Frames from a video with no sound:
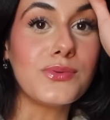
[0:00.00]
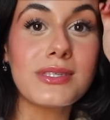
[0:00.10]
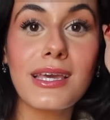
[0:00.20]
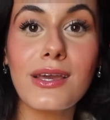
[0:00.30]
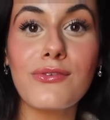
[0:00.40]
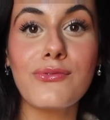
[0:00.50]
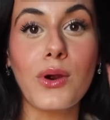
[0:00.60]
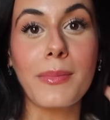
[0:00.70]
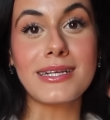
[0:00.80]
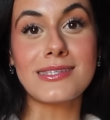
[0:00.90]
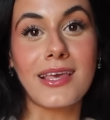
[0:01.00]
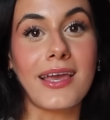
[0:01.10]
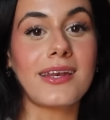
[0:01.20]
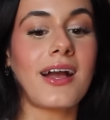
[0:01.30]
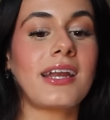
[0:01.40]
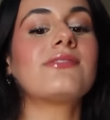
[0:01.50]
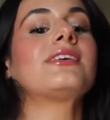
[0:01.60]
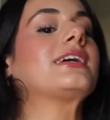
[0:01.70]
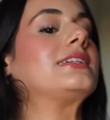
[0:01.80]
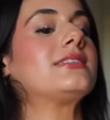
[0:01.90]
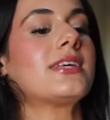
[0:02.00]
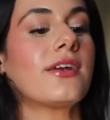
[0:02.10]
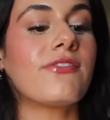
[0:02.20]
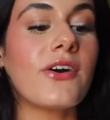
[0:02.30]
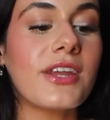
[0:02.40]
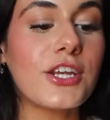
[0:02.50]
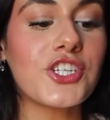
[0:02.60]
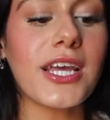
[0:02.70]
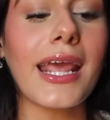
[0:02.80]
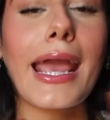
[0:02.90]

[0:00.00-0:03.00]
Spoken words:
using for my skin, kind of like instead of foundation.